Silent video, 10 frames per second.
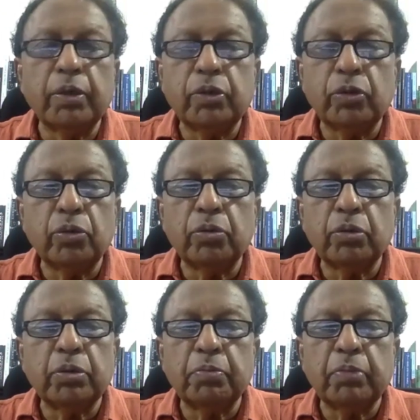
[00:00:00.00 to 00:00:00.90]

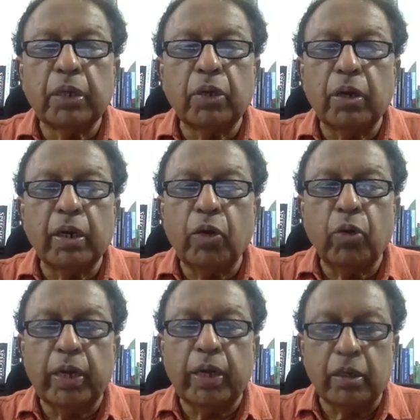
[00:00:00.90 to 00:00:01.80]
to
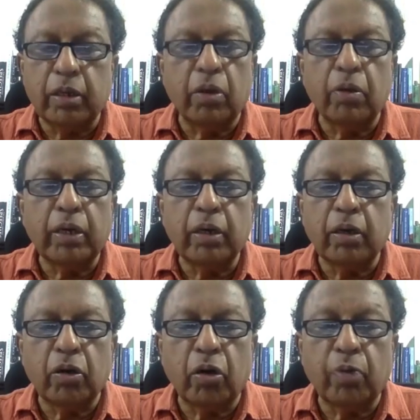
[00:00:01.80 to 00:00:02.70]
require or,
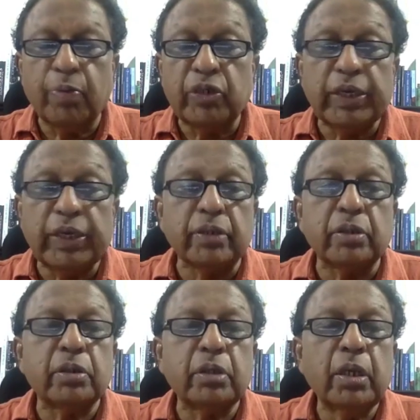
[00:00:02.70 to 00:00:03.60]
or, or
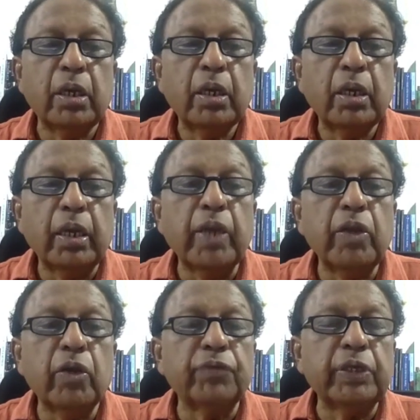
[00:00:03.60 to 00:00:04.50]
purchase
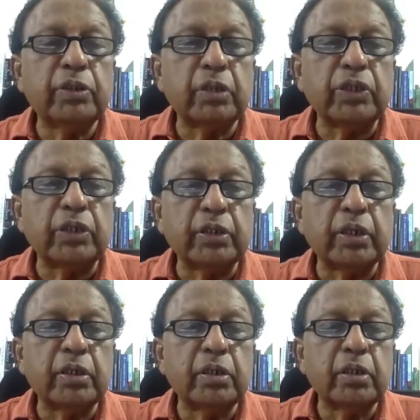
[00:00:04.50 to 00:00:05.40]
any of these
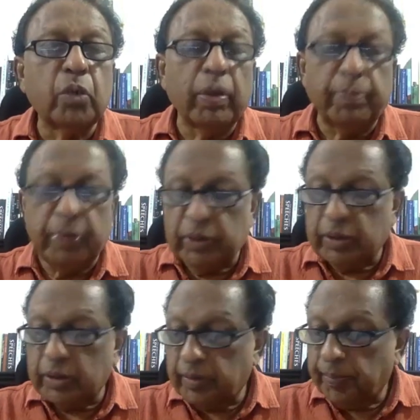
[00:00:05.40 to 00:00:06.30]
restricted
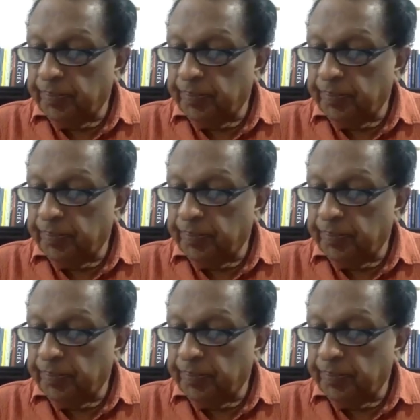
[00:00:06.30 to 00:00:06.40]
weapons.